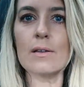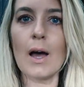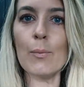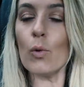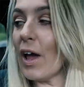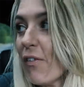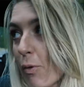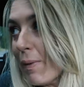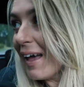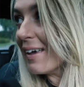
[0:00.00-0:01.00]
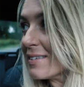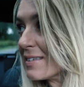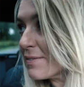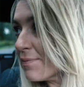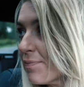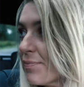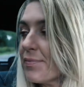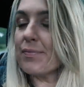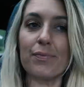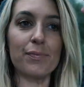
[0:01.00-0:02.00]
Yeah,
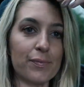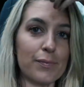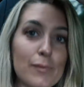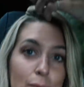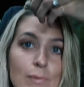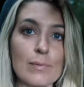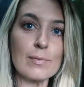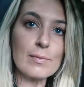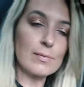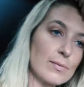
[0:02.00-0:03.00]
do you want me to do a song?